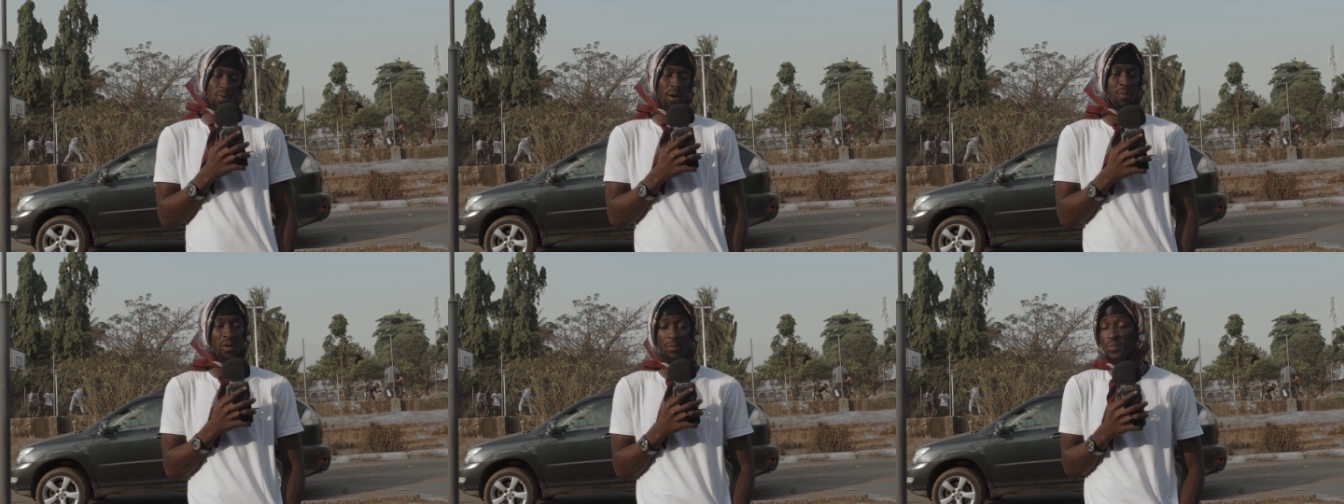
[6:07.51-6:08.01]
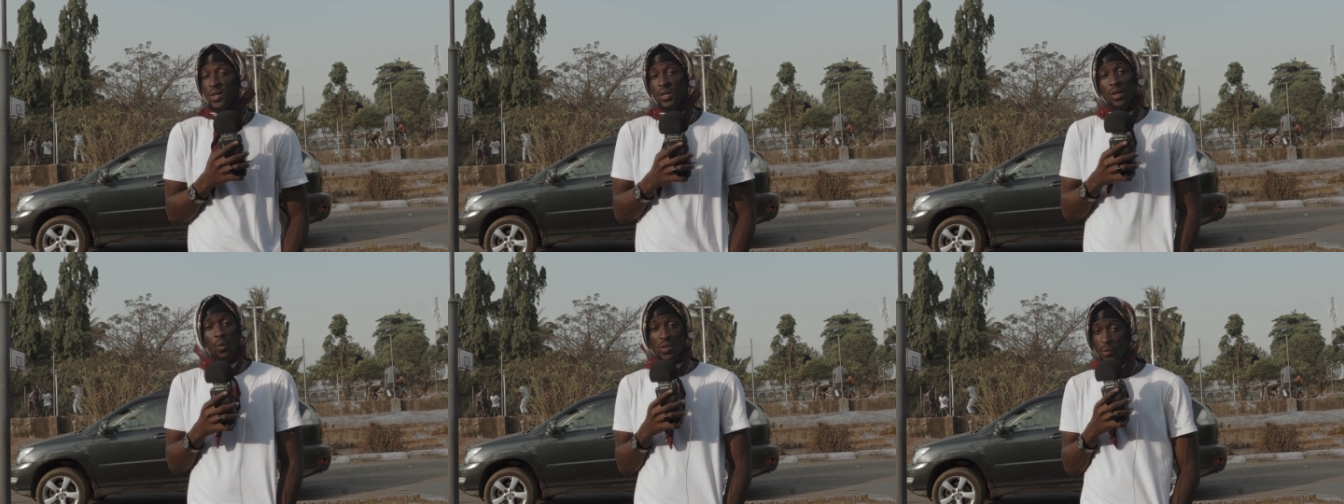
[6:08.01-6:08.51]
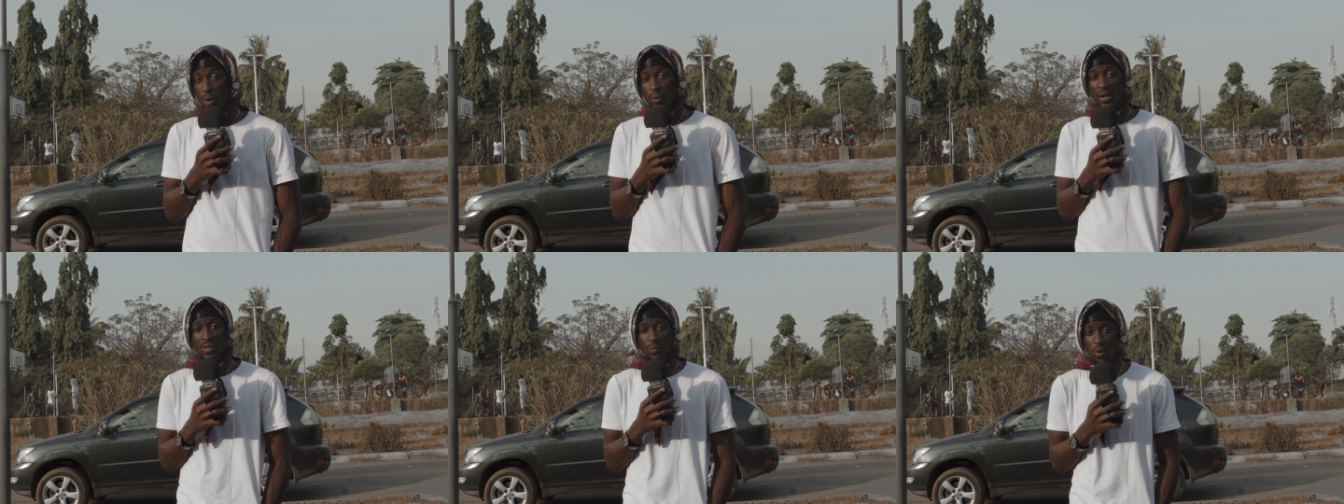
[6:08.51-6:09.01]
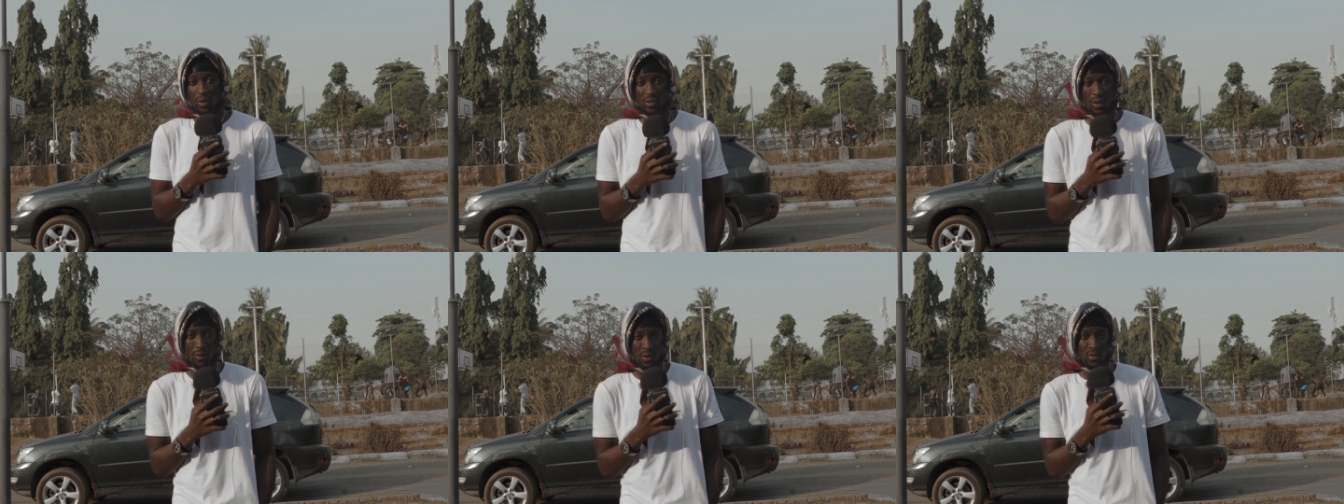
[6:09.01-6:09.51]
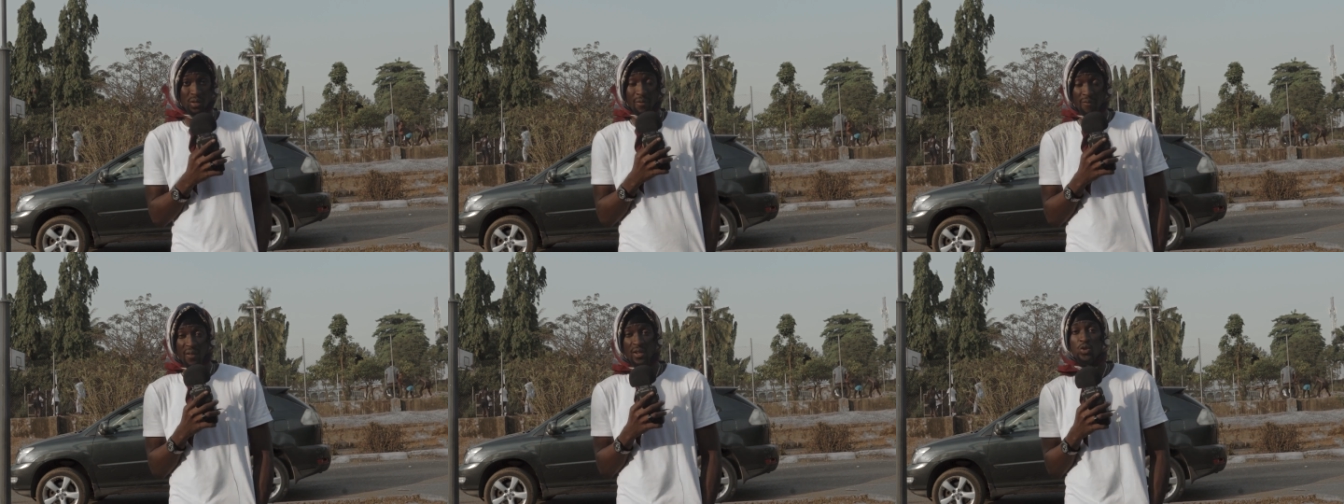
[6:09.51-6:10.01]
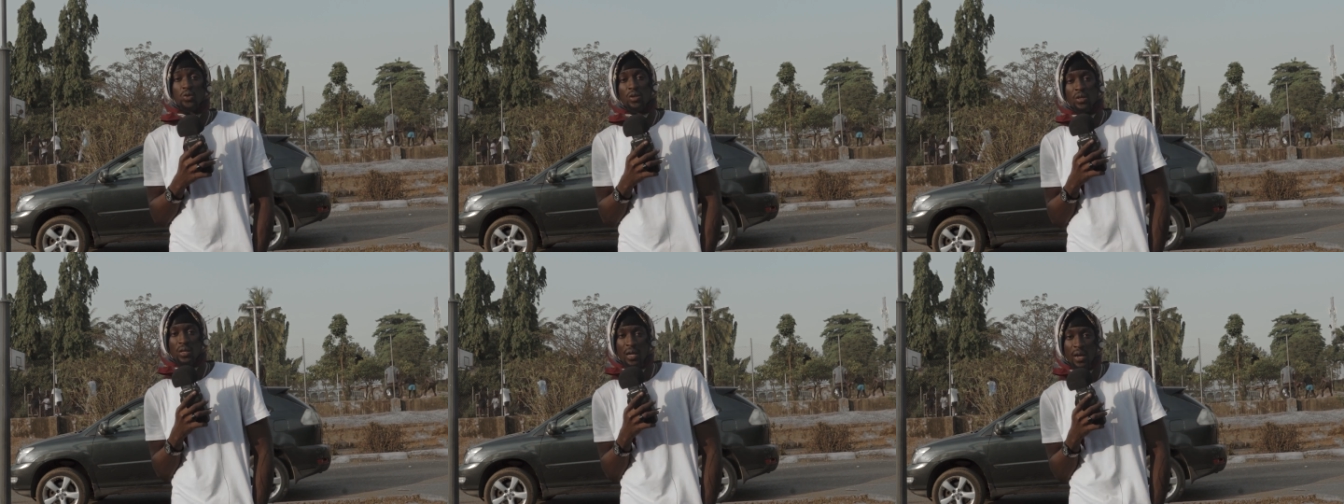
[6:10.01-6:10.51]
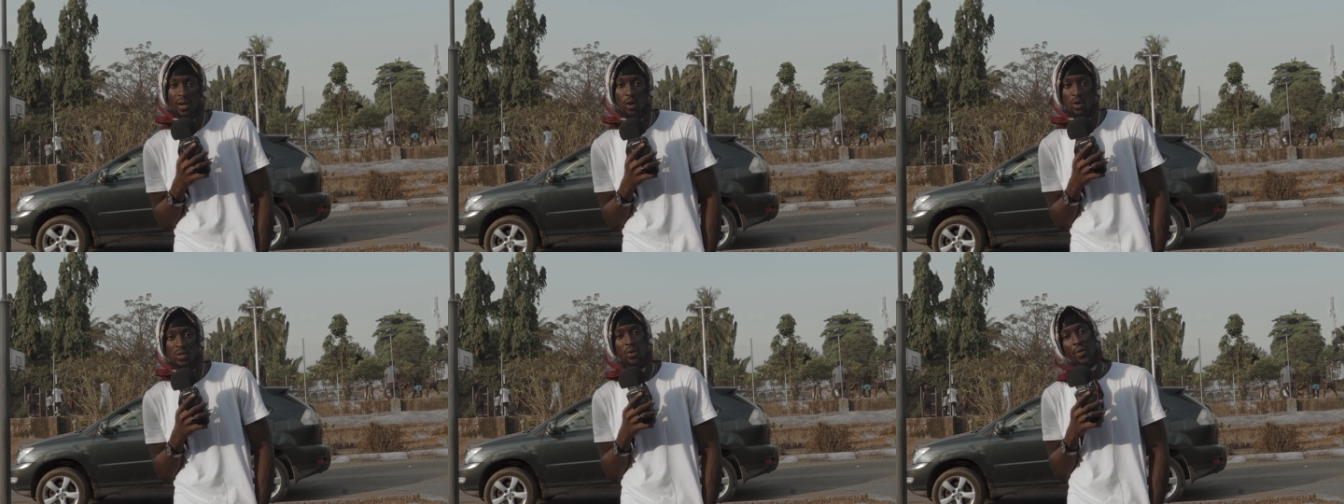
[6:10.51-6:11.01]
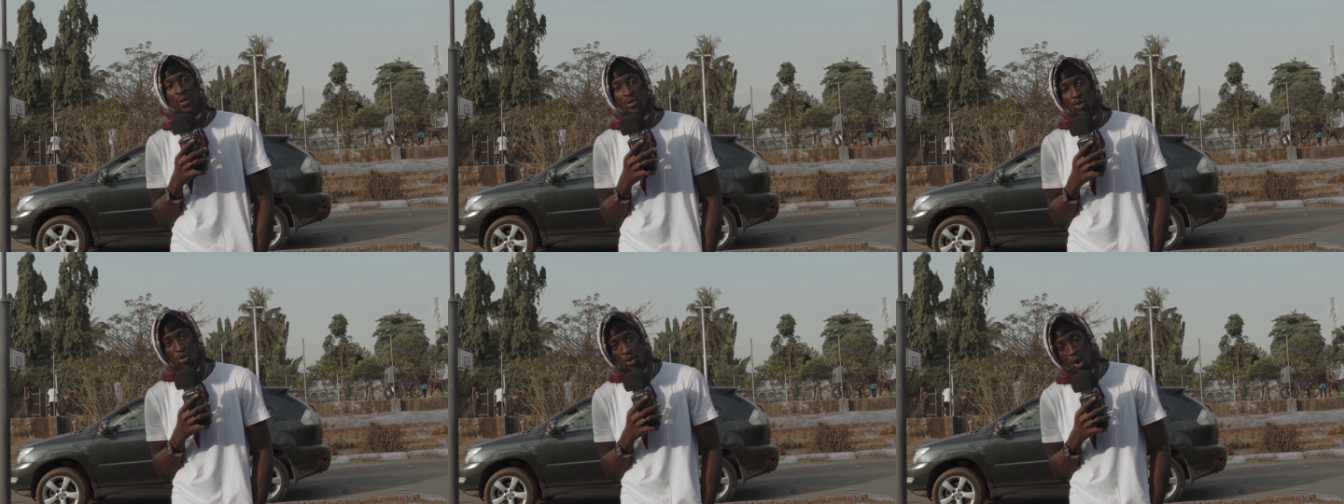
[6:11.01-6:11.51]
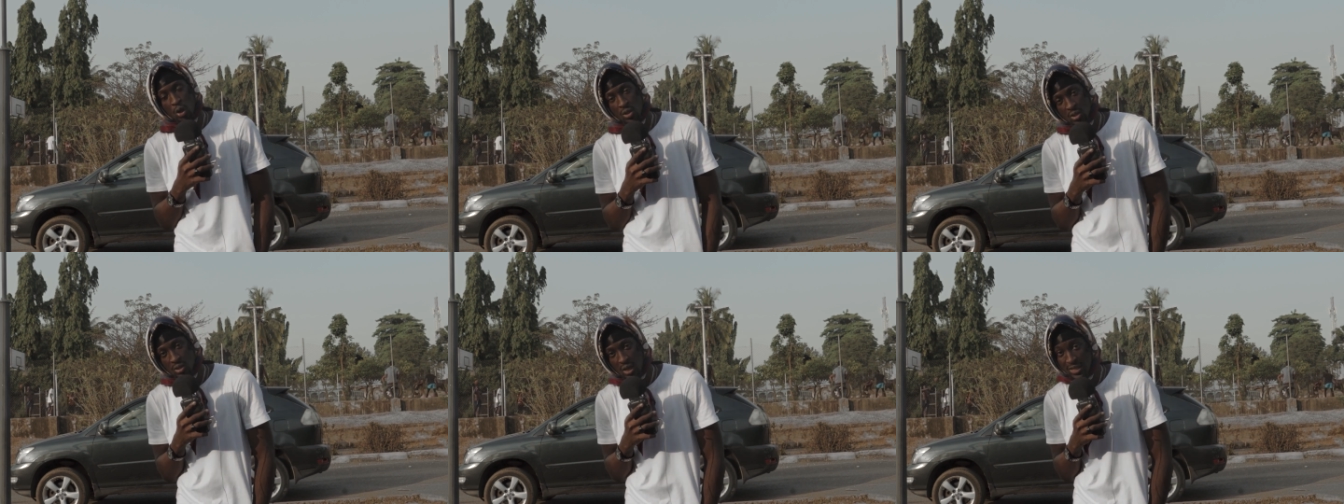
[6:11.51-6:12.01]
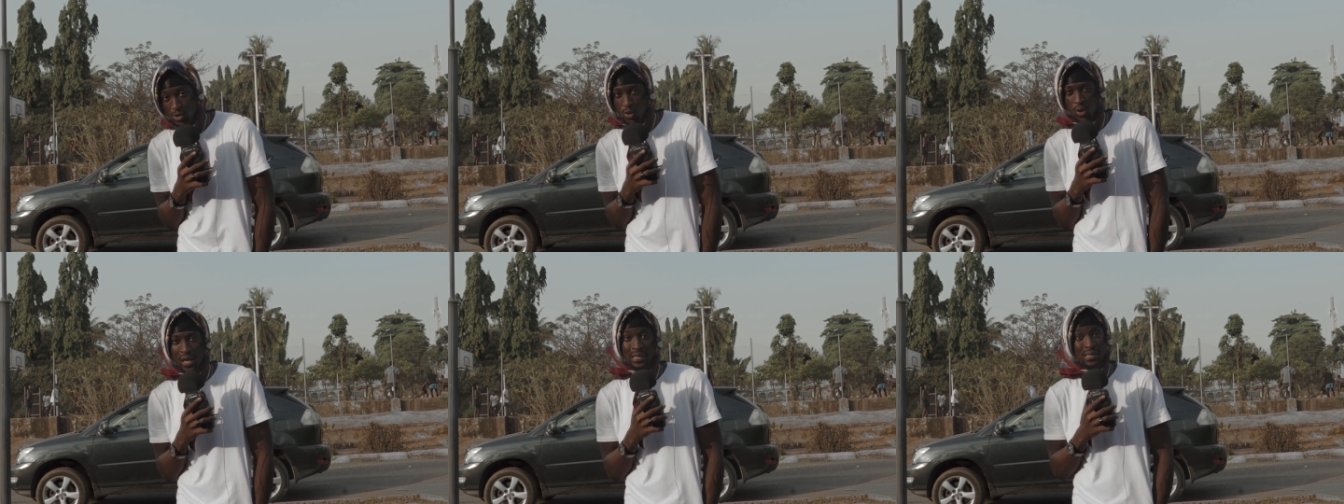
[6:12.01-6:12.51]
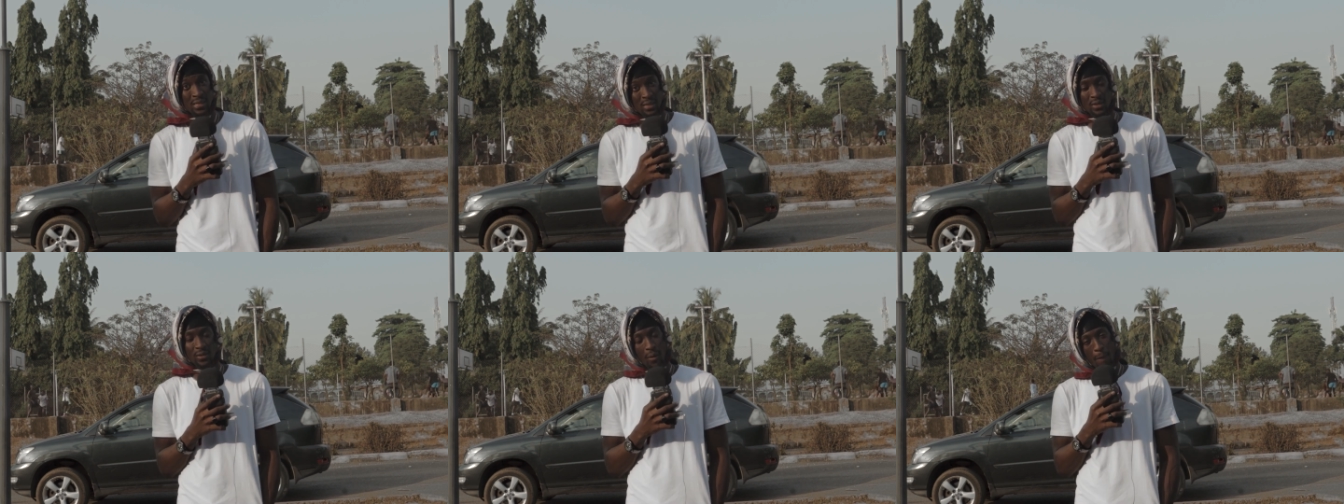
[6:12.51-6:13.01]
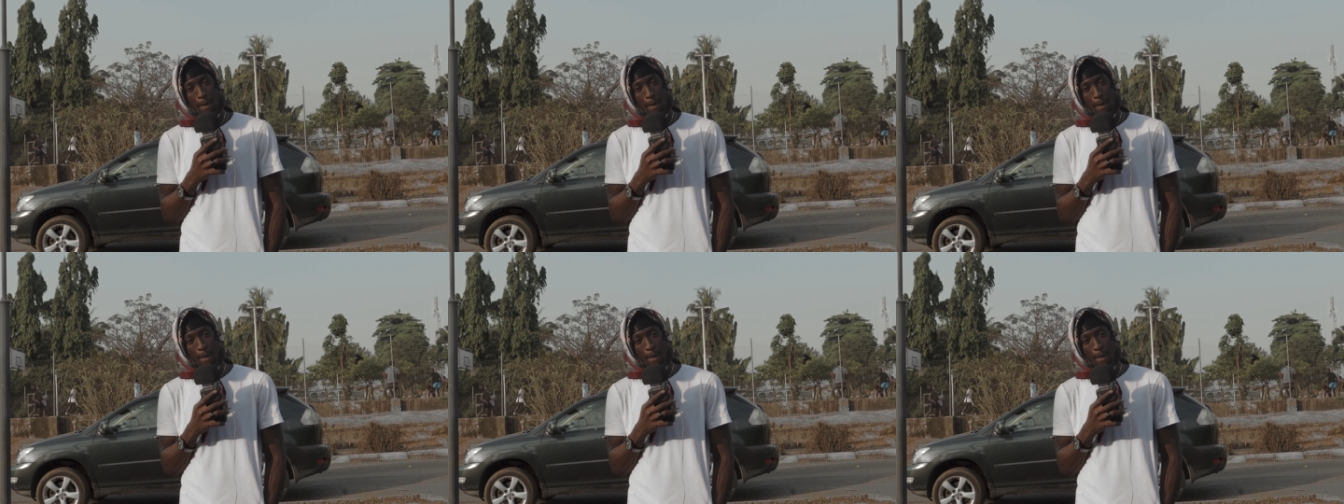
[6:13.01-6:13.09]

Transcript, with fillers: But I mean, it was a great ride to Bower Towers eventually, and I got great shots, as you can see.